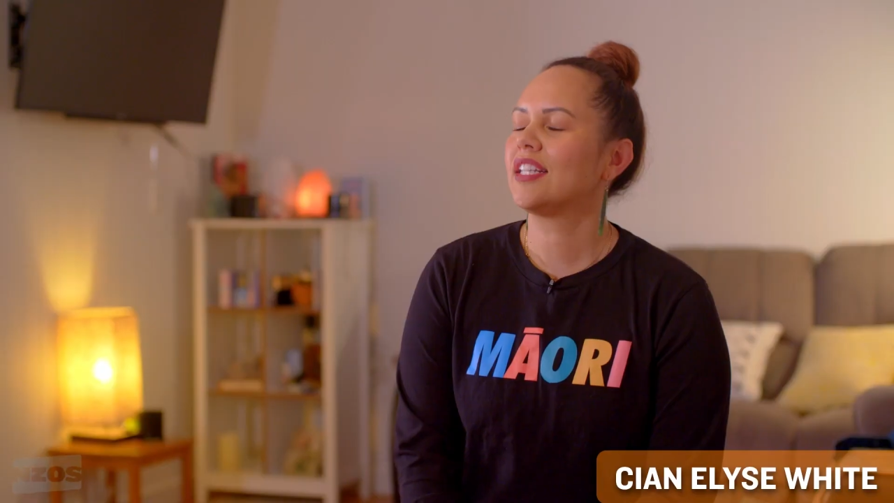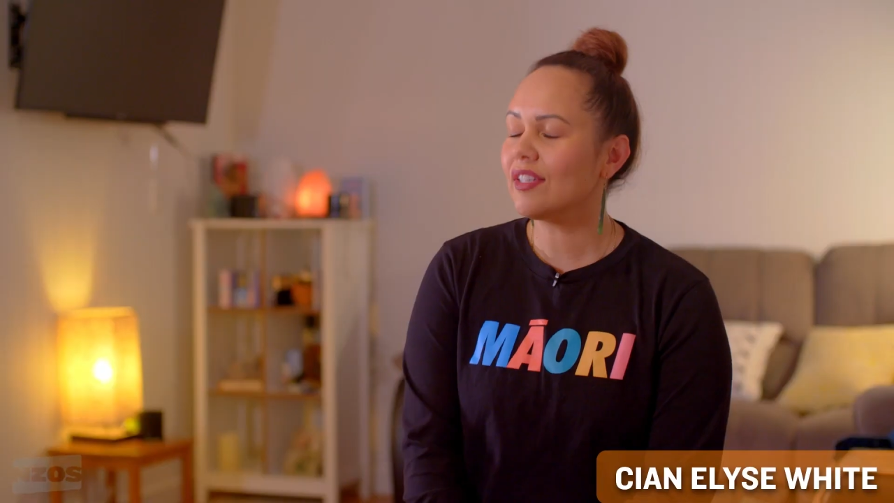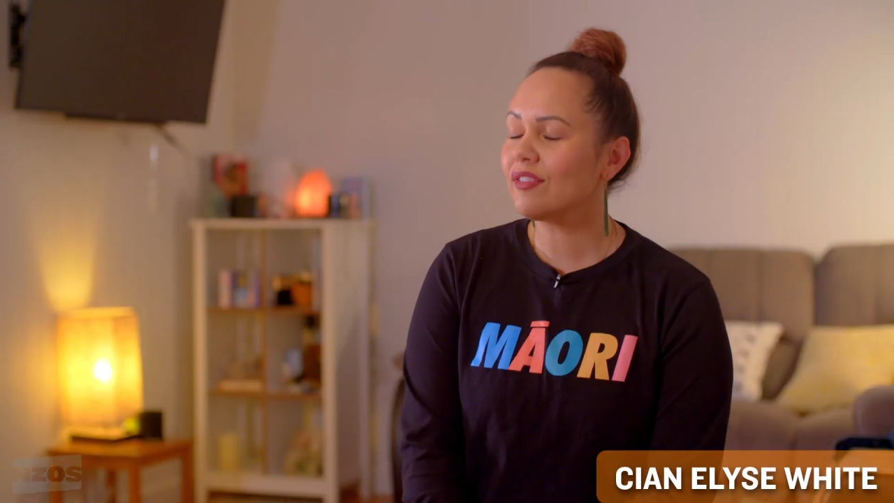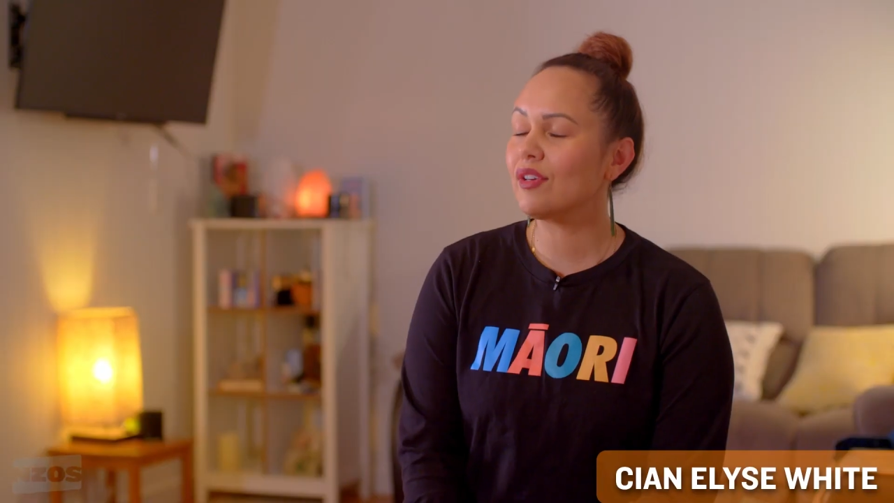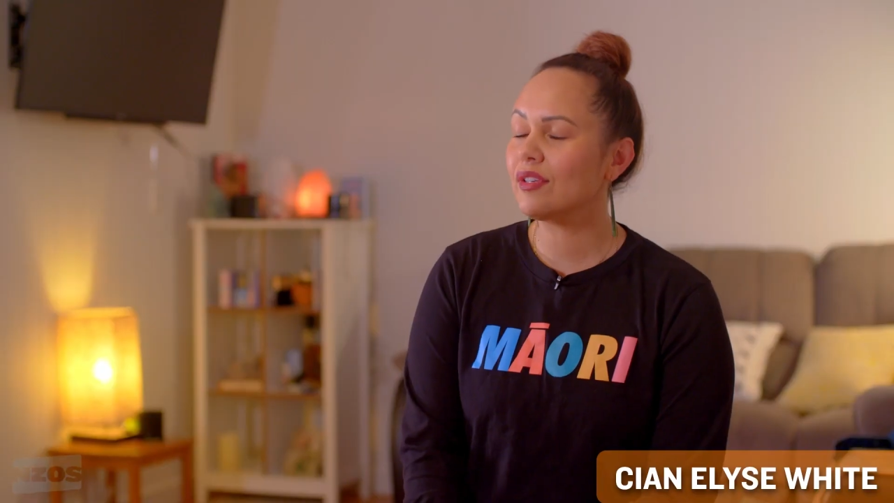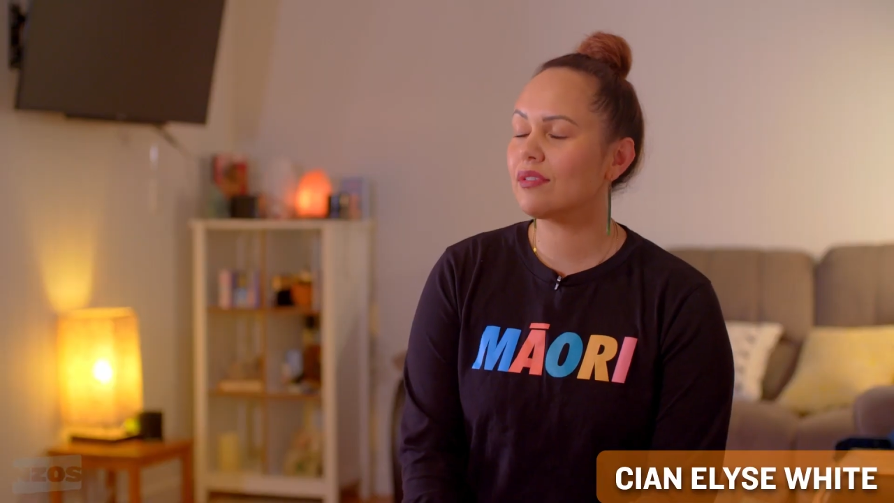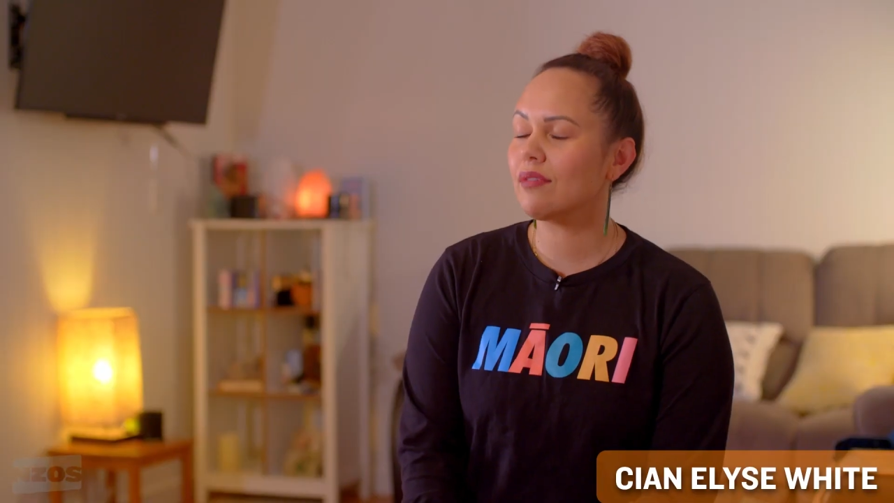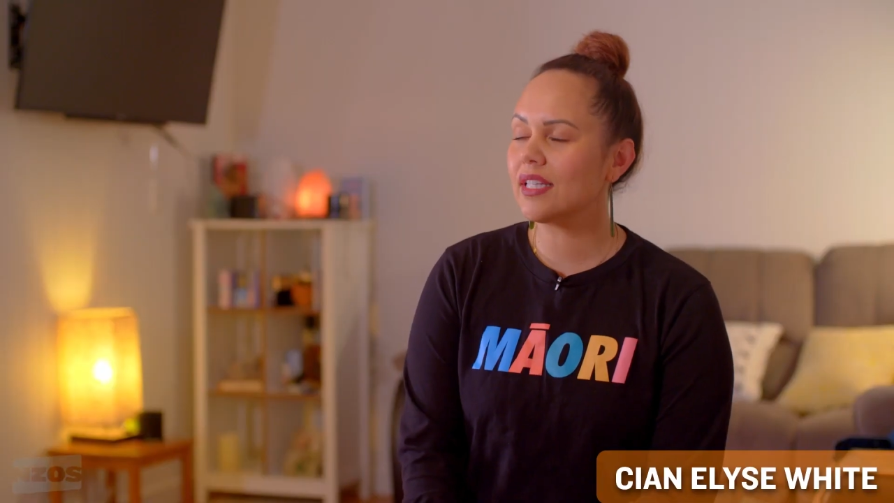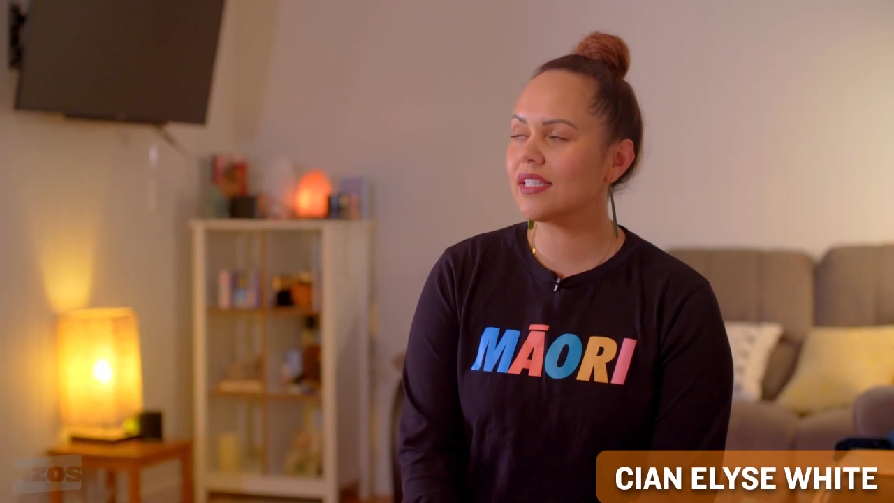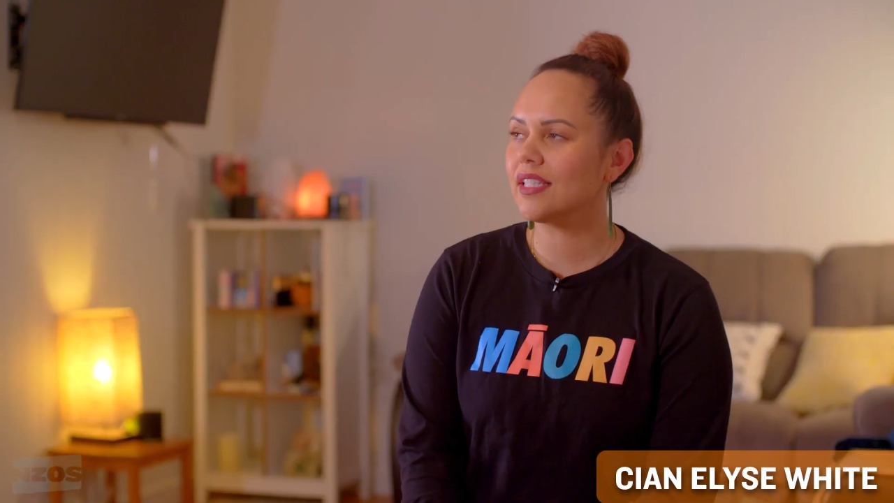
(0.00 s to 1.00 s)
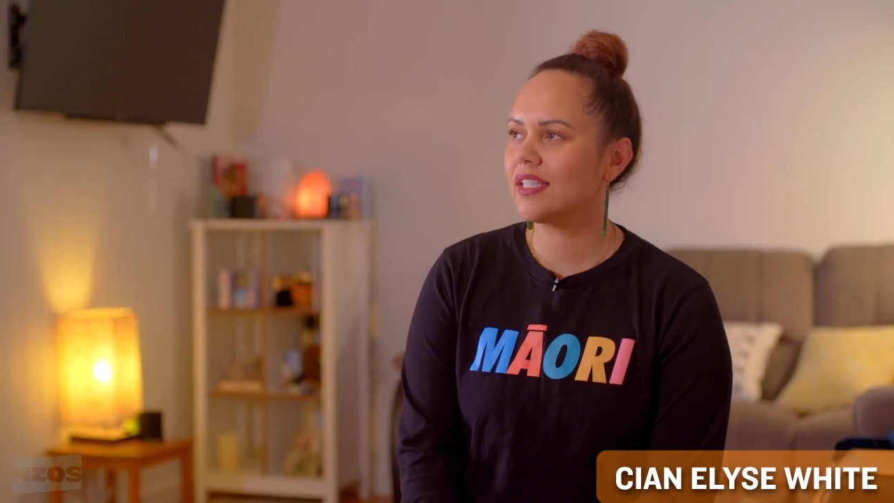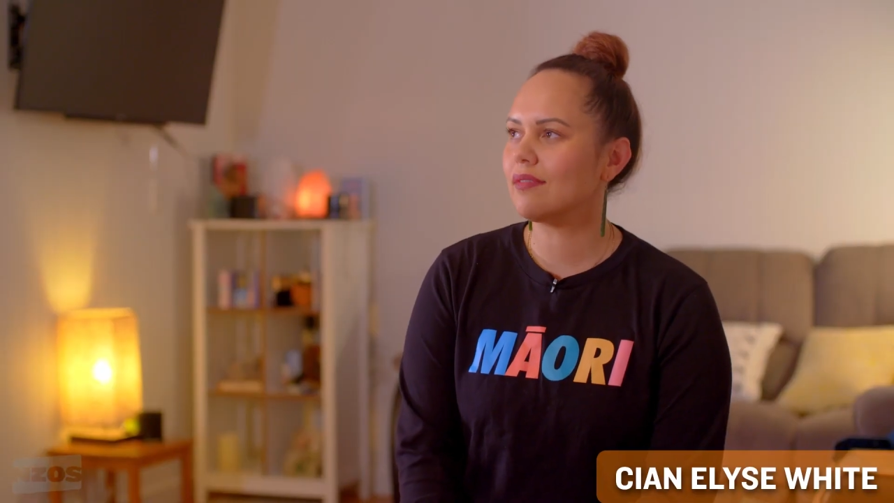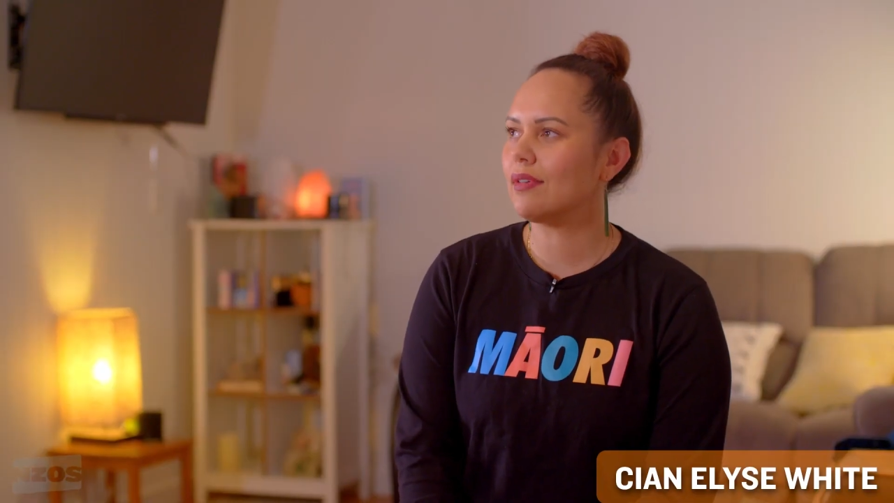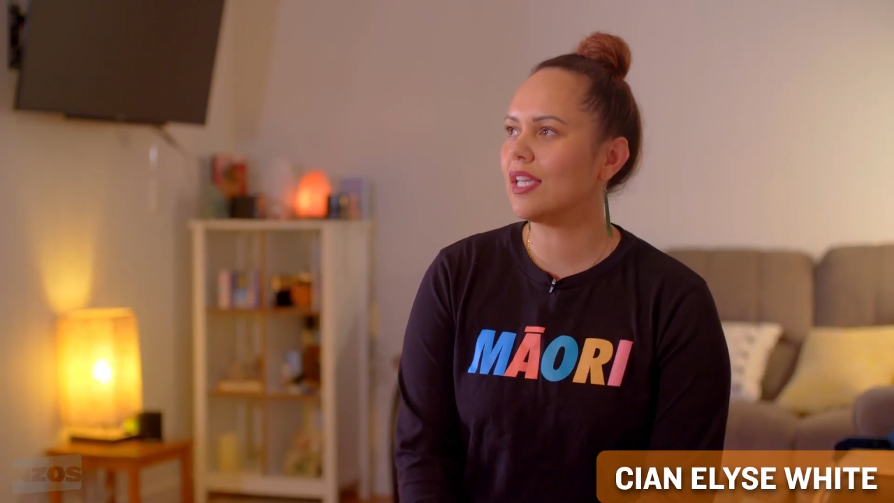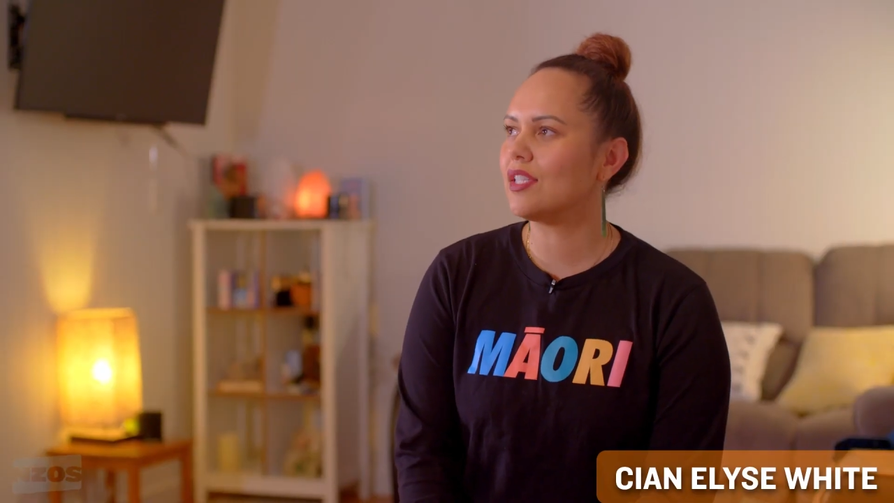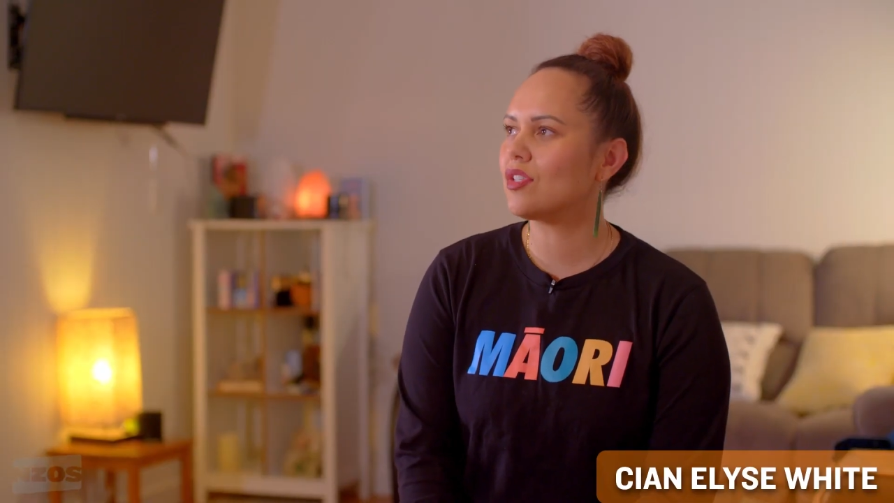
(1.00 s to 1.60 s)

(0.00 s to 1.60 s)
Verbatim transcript: Cliff Curtis once said to me,